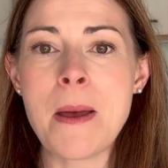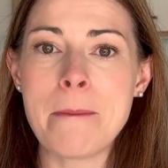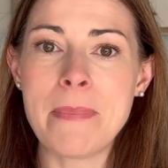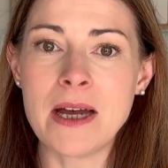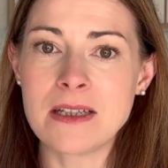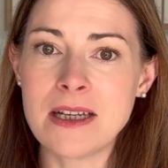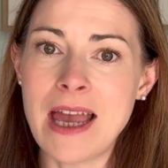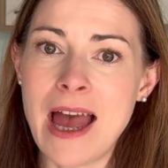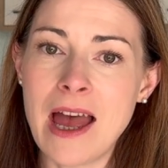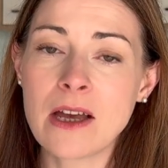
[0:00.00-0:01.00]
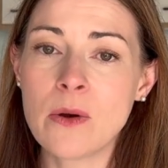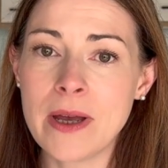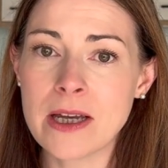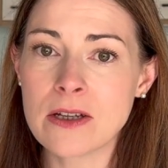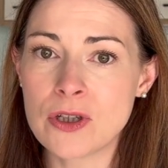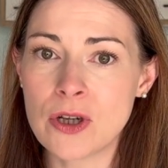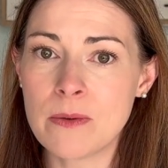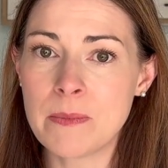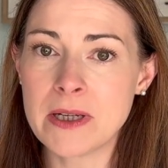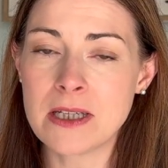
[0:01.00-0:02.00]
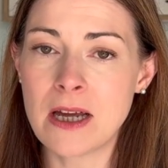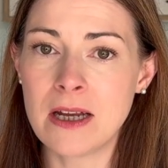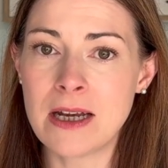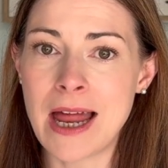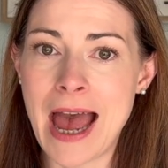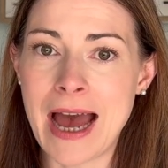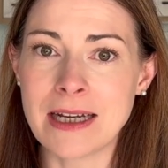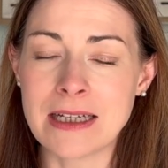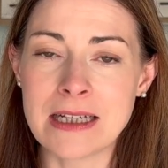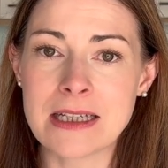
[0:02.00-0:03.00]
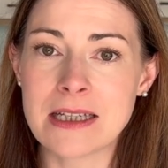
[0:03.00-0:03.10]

But yeah, a quick job done and